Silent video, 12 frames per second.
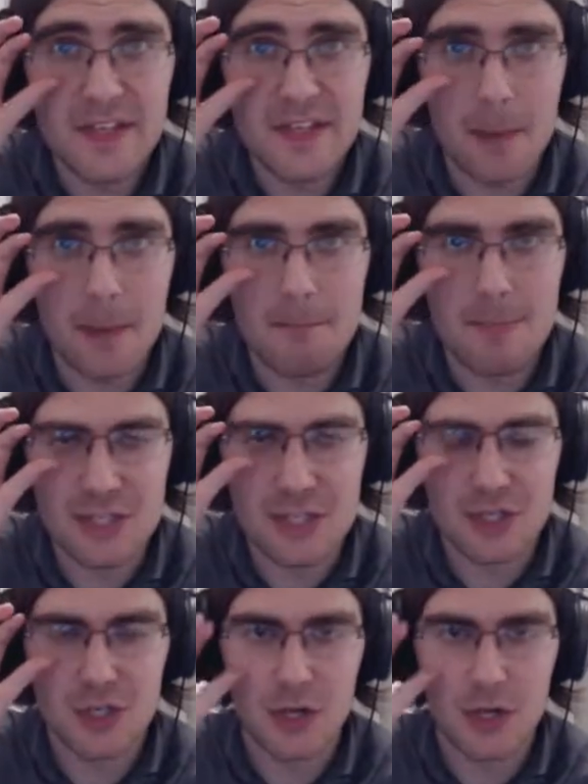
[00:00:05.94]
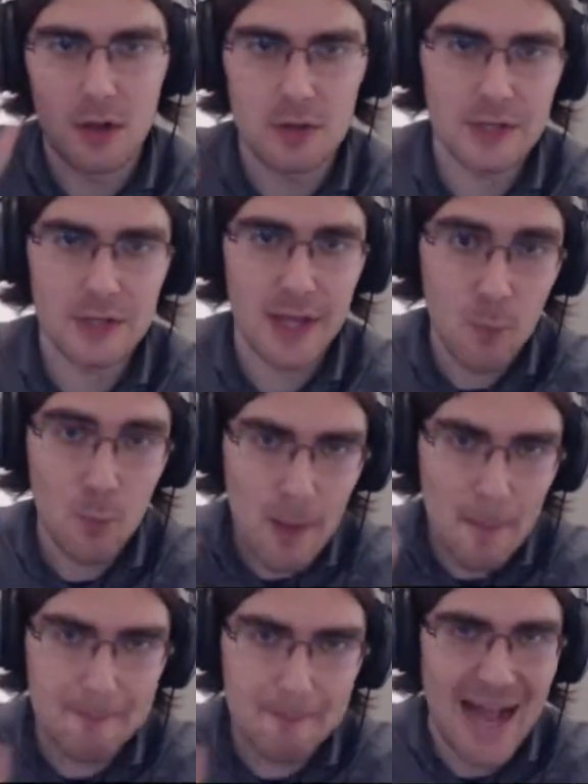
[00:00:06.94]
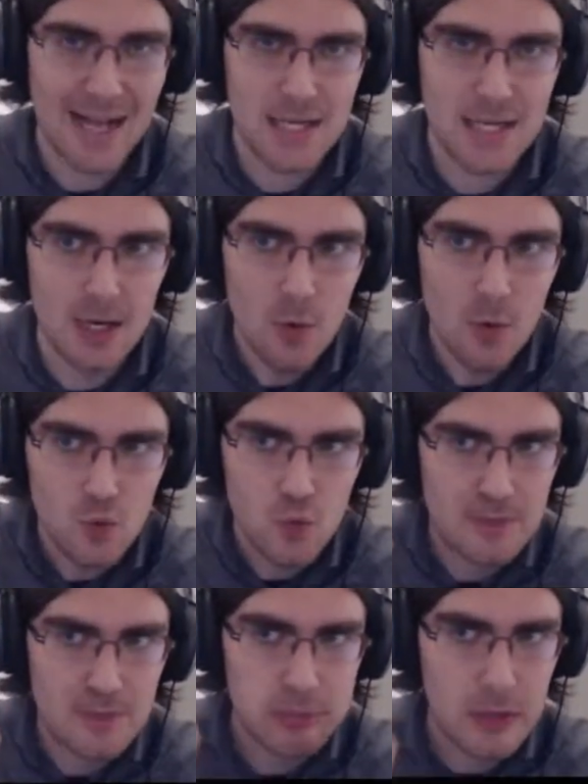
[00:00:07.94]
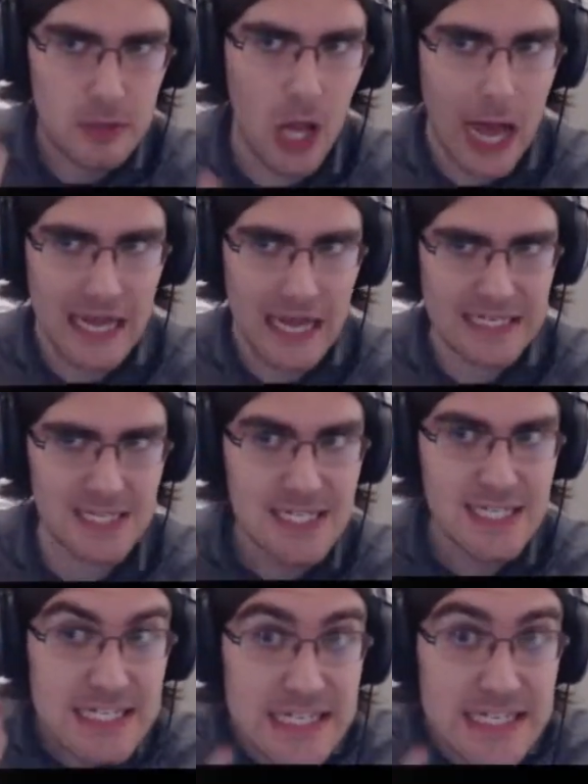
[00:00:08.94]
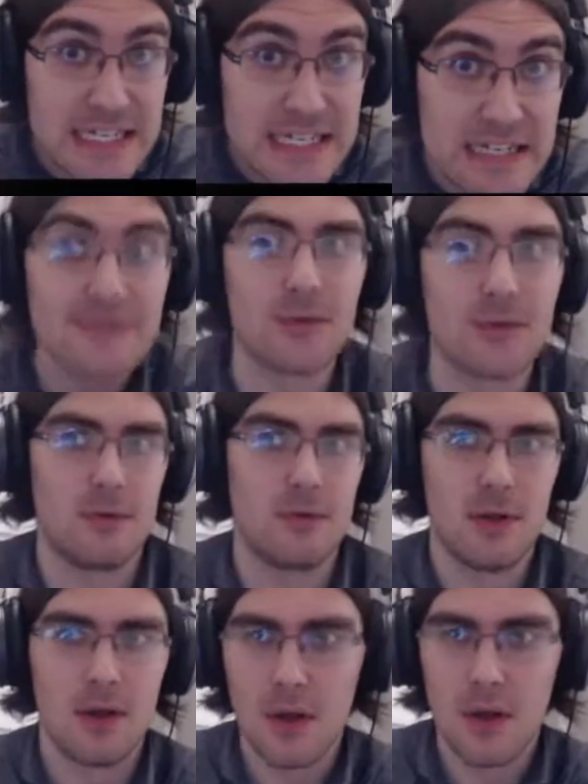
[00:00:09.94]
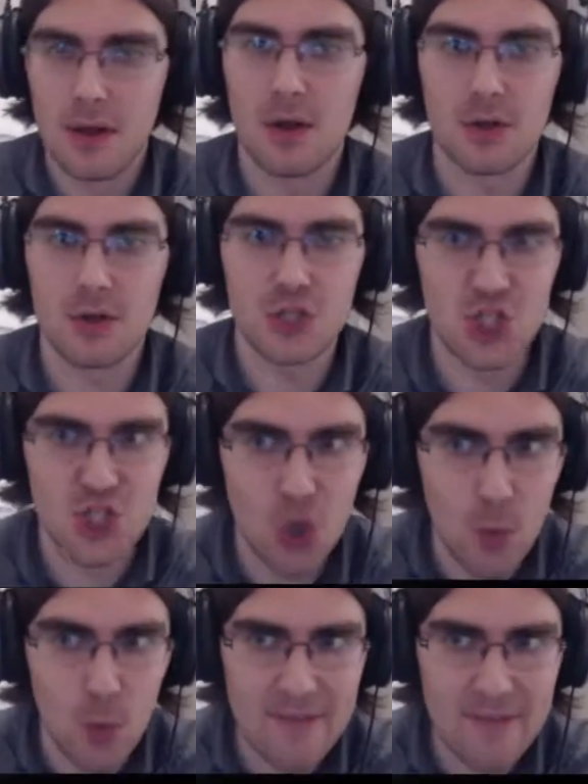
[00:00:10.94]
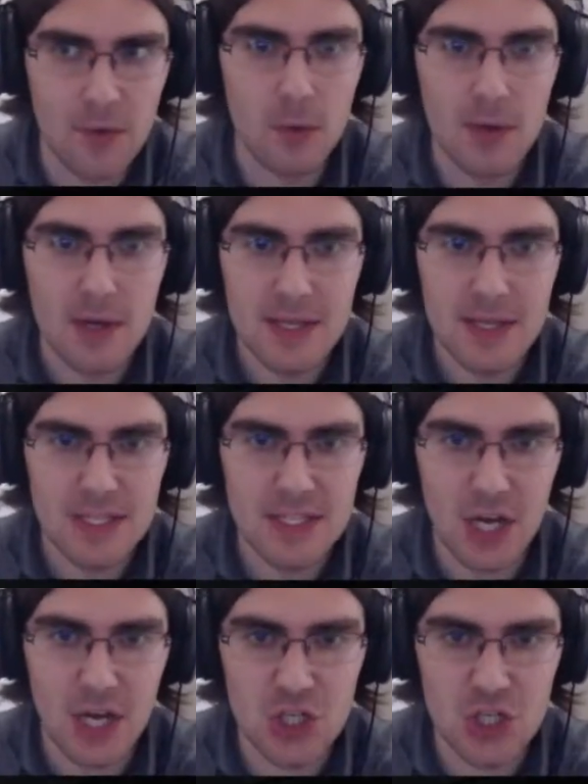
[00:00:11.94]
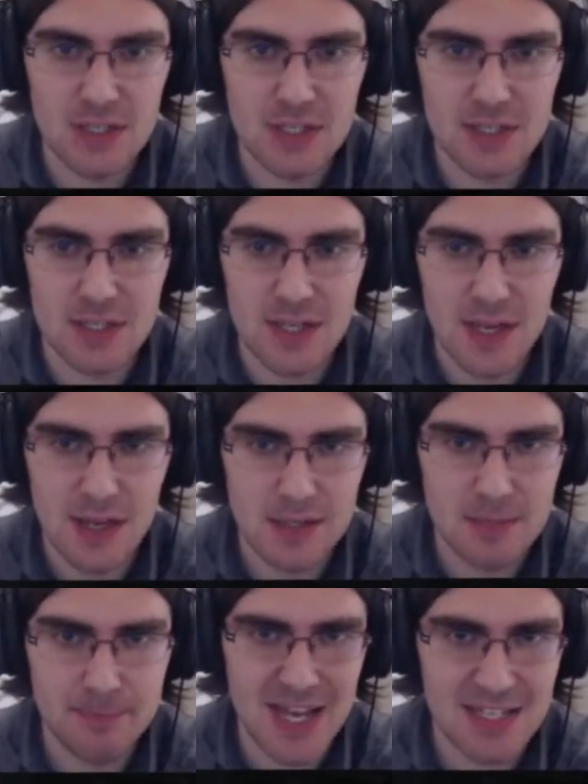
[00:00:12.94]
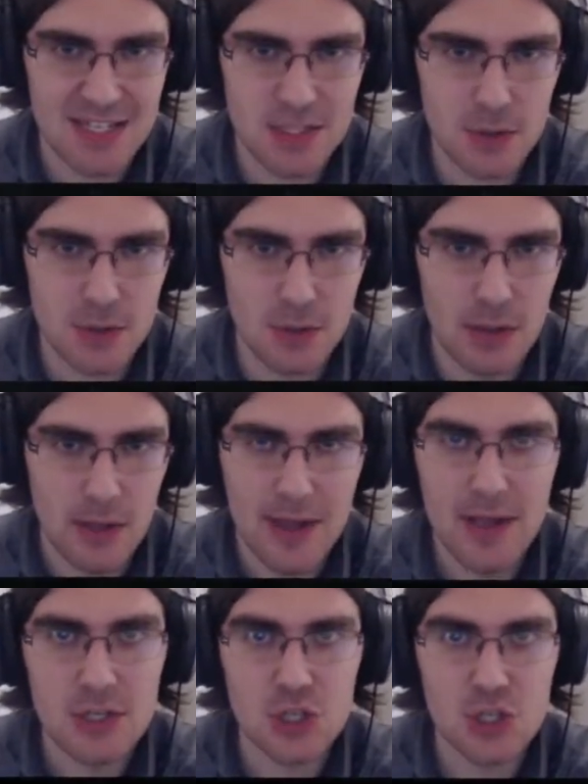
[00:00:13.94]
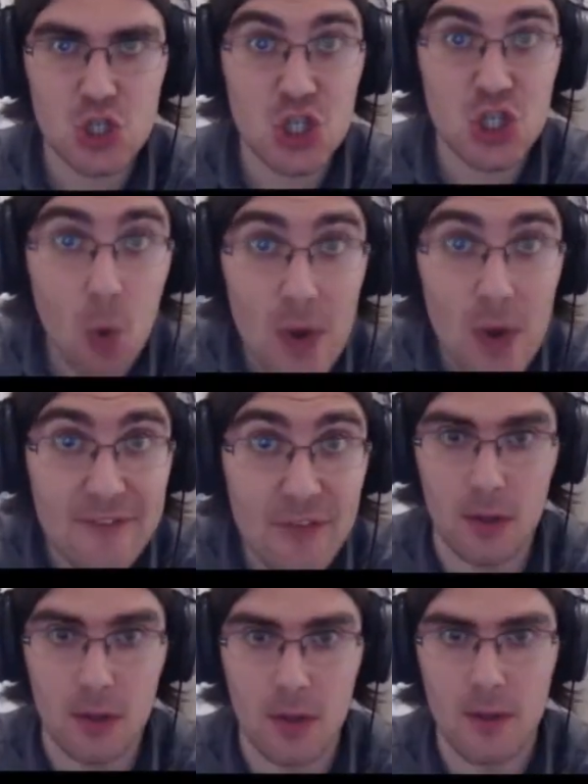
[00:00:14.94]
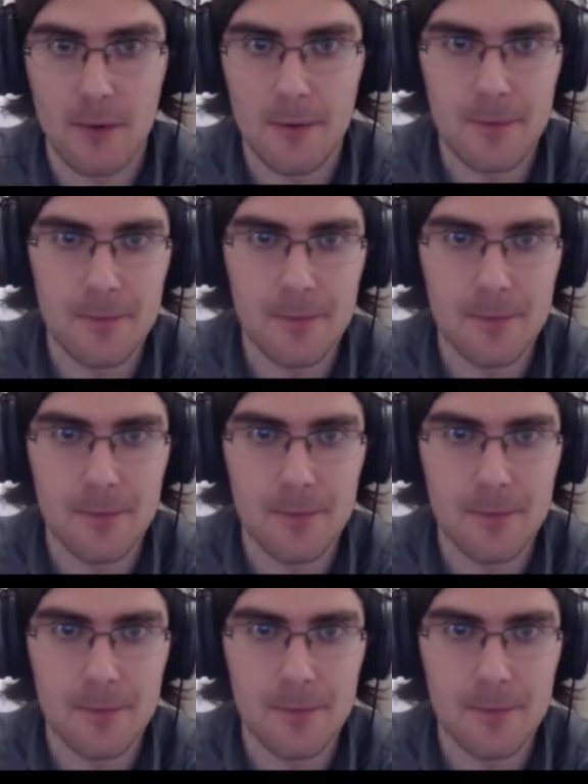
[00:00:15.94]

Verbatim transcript: This is Mister Jacharles, and we are back with Black Evil. Oh, so evil. These dungeons, this pistol, just so evil.